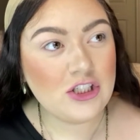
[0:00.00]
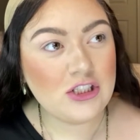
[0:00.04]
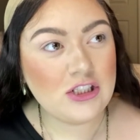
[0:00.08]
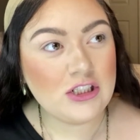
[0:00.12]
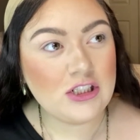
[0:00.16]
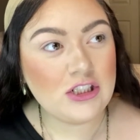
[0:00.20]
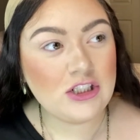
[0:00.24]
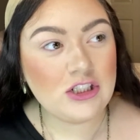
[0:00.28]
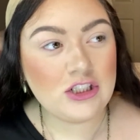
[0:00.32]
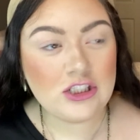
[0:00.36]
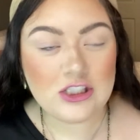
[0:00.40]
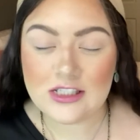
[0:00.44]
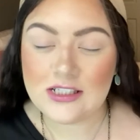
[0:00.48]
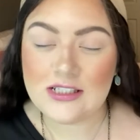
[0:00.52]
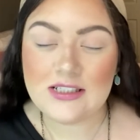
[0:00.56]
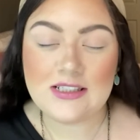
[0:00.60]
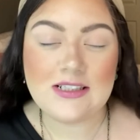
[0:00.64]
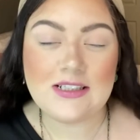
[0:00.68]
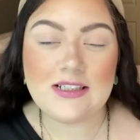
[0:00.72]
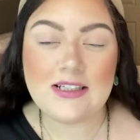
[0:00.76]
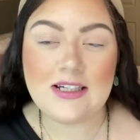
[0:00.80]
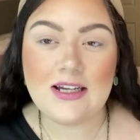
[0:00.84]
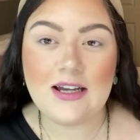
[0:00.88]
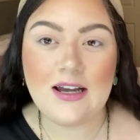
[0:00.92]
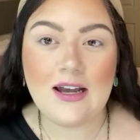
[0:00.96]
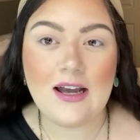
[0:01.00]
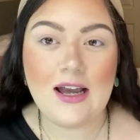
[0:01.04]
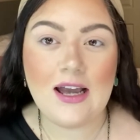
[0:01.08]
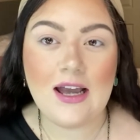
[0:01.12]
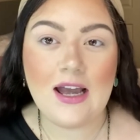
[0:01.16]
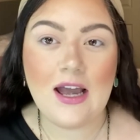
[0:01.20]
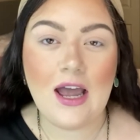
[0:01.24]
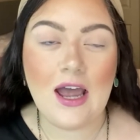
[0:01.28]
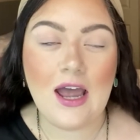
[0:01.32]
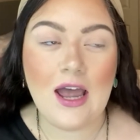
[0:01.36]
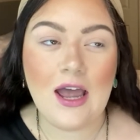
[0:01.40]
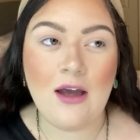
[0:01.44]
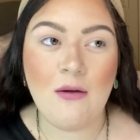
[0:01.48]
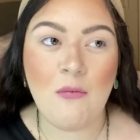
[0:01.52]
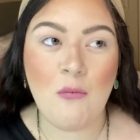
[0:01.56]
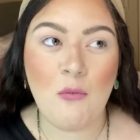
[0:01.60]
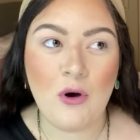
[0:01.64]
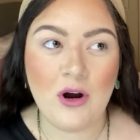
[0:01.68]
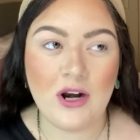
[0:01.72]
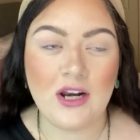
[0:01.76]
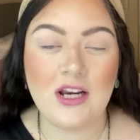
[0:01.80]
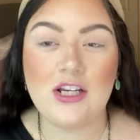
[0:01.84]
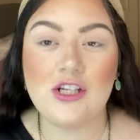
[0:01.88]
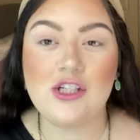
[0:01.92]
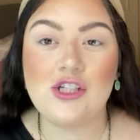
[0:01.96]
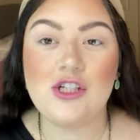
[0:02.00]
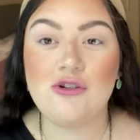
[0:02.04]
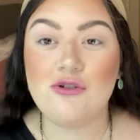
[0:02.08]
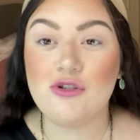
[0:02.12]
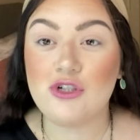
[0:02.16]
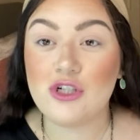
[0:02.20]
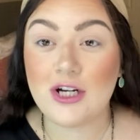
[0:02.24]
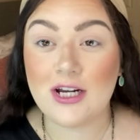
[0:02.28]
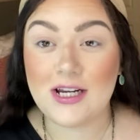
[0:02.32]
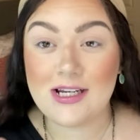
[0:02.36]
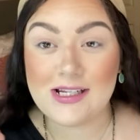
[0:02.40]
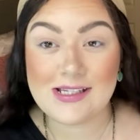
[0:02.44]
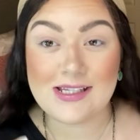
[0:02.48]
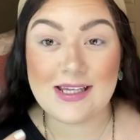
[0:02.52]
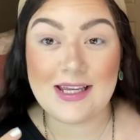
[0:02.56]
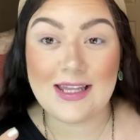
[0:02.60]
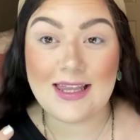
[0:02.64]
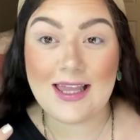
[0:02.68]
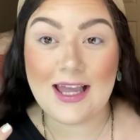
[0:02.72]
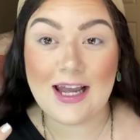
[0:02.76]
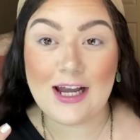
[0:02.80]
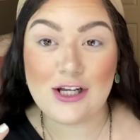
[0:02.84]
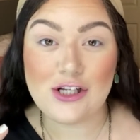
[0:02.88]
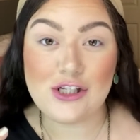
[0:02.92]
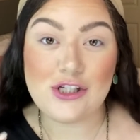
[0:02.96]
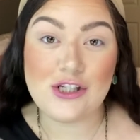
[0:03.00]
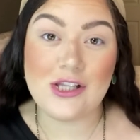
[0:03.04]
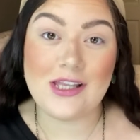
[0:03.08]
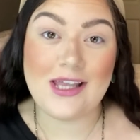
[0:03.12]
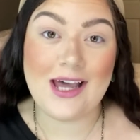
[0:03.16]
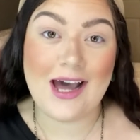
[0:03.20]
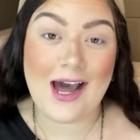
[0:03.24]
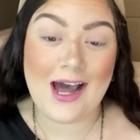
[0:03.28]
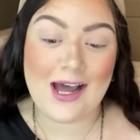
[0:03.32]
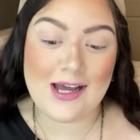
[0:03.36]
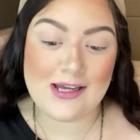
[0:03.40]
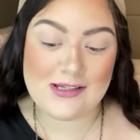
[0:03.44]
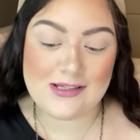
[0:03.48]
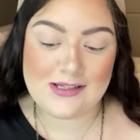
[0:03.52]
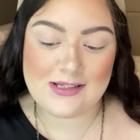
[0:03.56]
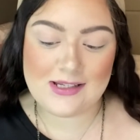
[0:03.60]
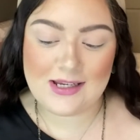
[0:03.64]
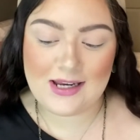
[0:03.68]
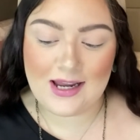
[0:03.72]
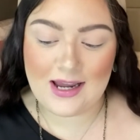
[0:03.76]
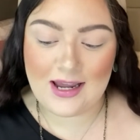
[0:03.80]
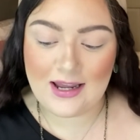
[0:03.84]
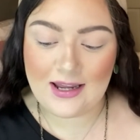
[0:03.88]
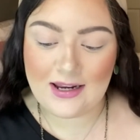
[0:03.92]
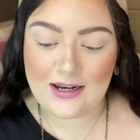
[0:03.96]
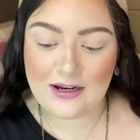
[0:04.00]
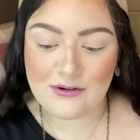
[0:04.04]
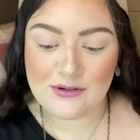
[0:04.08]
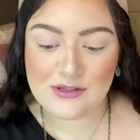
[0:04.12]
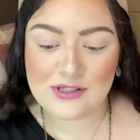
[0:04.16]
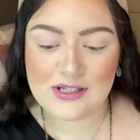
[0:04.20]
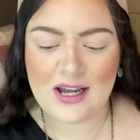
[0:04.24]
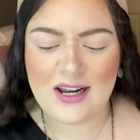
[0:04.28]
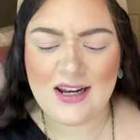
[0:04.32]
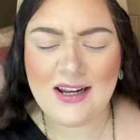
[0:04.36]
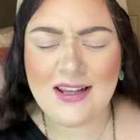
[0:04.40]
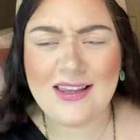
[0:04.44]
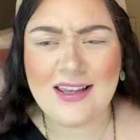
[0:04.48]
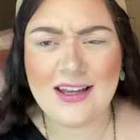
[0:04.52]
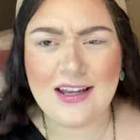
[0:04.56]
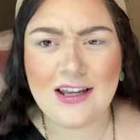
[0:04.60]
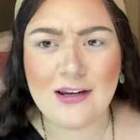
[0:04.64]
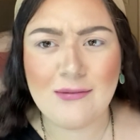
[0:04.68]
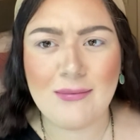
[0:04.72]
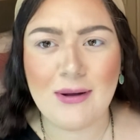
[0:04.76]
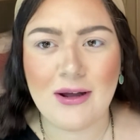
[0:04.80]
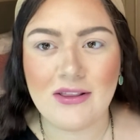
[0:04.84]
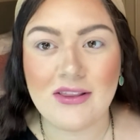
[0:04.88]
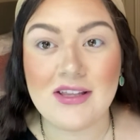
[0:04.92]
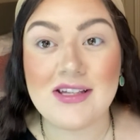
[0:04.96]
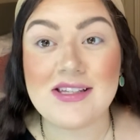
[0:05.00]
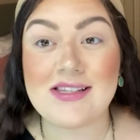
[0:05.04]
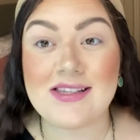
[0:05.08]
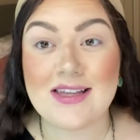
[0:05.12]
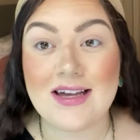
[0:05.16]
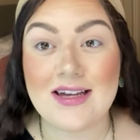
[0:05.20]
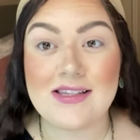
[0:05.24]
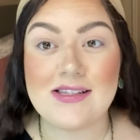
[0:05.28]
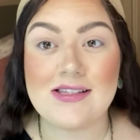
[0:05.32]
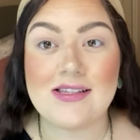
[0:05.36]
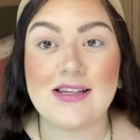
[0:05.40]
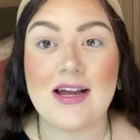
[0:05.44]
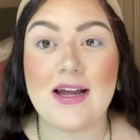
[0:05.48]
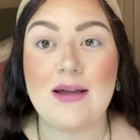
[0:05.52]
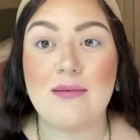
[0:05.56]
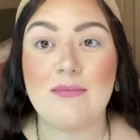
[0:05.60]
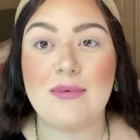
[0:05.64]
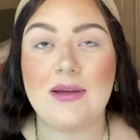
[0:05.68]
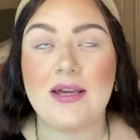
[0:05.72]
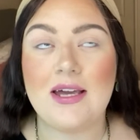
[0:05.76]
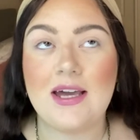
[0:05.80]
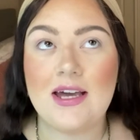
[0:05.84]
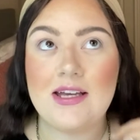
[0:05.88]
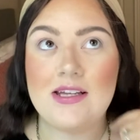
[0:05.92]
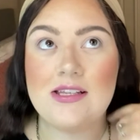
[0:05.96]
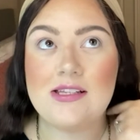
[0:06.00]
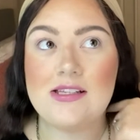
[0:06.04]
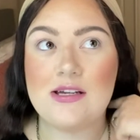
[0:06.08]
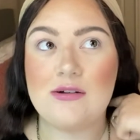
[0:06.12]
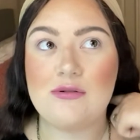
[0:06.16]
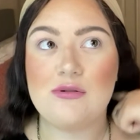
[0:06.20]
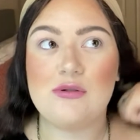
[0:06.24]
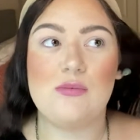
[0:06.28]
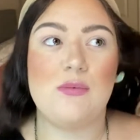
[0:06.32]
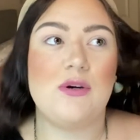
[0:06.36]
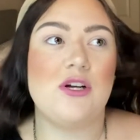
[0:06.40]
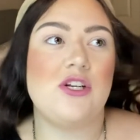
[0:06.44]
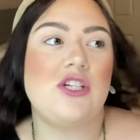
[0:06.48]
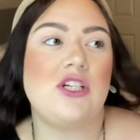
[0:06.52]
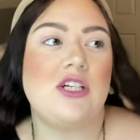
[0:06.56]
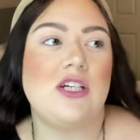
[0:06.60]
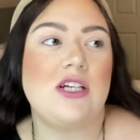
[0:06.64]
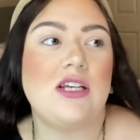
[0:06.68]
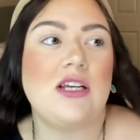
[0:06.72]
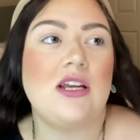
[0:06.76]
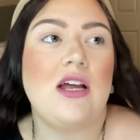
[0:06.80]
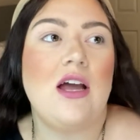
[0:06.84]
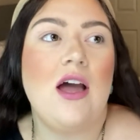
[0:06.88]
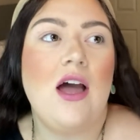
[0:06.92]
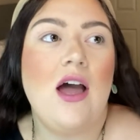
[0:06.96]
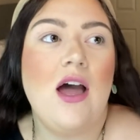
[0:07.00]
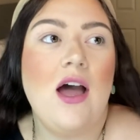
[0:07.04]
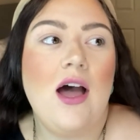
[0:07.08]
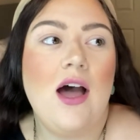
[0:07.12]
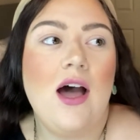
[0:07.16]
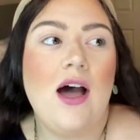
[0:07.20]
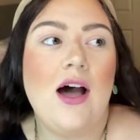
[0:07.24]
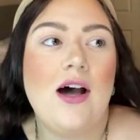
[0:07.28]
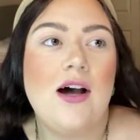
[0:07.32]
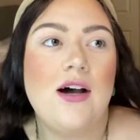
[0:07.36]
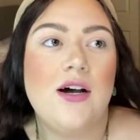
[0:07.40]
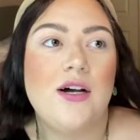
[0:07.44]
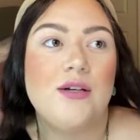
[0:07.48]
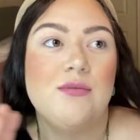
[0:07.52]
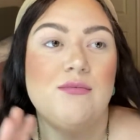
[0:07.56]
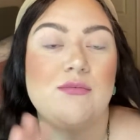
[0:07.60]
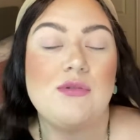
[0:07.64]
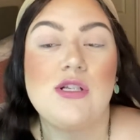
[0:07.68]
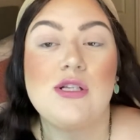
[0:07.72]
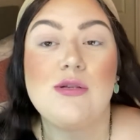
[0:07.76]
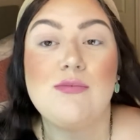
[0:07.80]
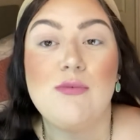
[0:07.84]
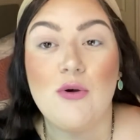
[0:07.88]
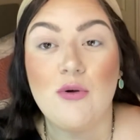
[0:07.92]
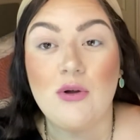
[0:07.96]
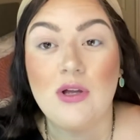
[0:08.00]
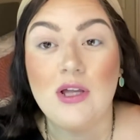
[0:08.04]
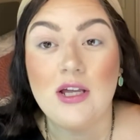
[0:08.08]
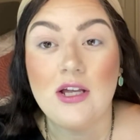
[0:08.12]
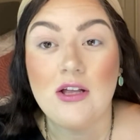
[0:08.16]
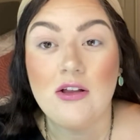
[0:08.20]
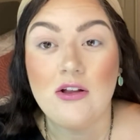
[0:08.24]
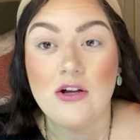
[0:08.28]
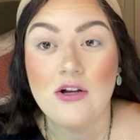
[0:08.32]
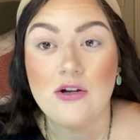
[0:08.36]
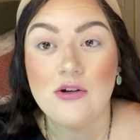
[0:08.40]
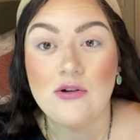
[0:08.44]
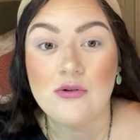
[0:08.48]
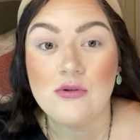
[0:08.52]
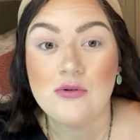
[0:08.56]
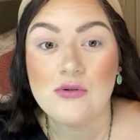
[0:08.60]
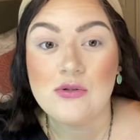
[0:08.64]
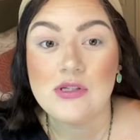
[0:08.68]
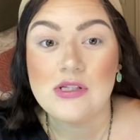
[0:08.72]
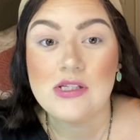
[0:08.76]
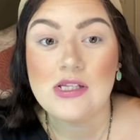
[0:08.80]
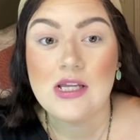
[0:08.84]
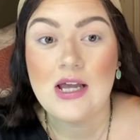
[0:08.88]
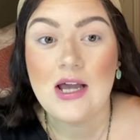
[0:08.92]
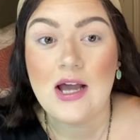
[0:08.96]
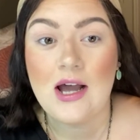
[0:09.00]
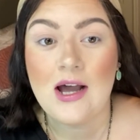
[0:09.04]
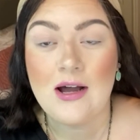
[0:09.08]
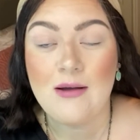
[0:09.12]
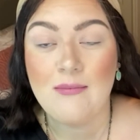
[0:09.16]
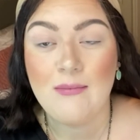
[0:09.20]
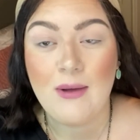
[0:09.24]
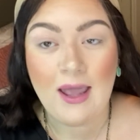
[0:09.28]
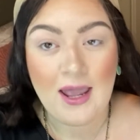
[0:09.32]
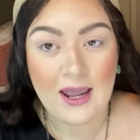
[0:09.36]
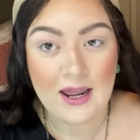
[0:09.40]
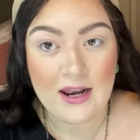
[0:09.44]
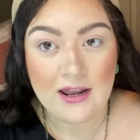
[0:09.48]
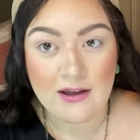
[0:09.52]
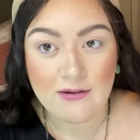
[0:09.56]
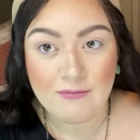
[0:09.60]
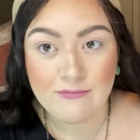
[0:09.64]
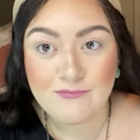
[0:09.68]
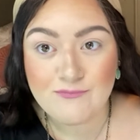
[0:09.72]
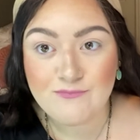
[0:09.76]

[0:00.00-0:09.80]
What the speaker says: just am wanting to translate that to the eyes today. And I was kind of thinking about this last night because I was watching Smokey Glow's Hannah